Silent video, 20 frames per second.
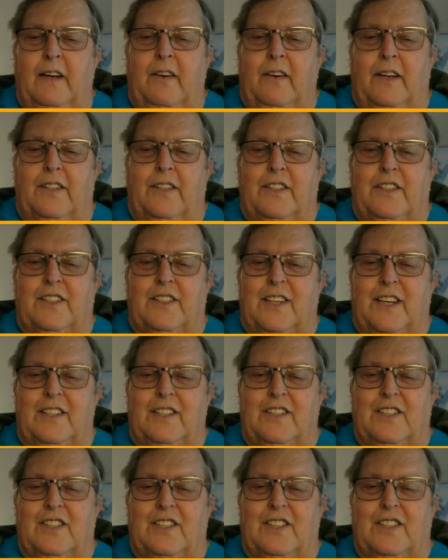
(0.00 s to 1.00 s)
Gretchen
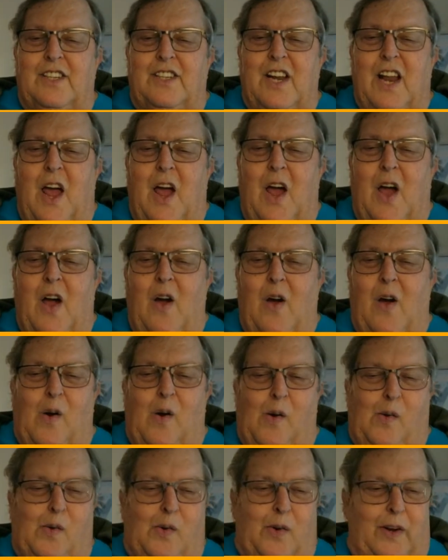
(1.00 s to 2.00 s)
says,
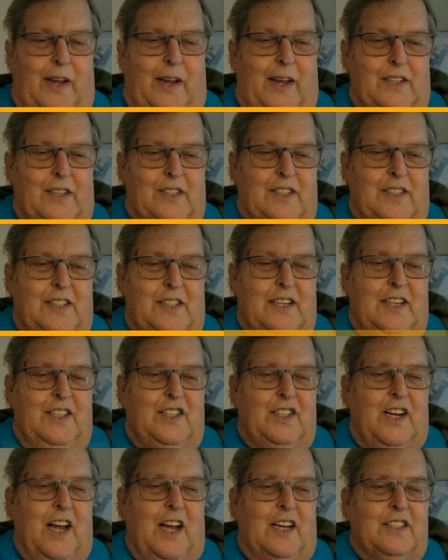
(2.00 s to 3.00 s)
snow. Yes,
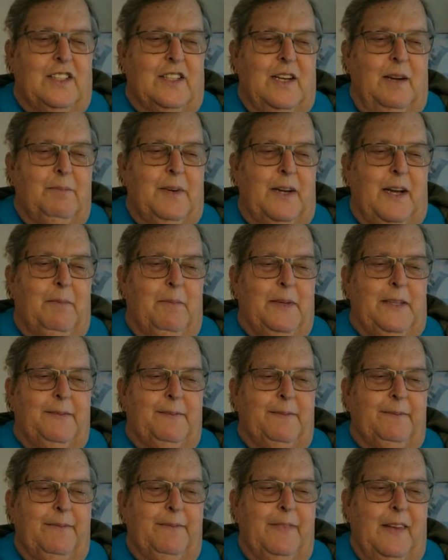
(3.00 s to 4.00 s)
indeed. You got some
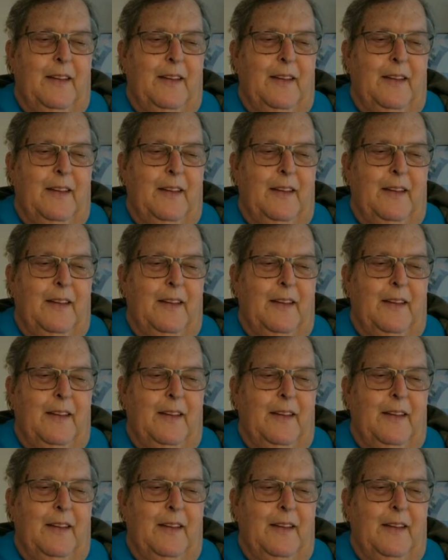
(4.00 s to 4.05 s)
coming.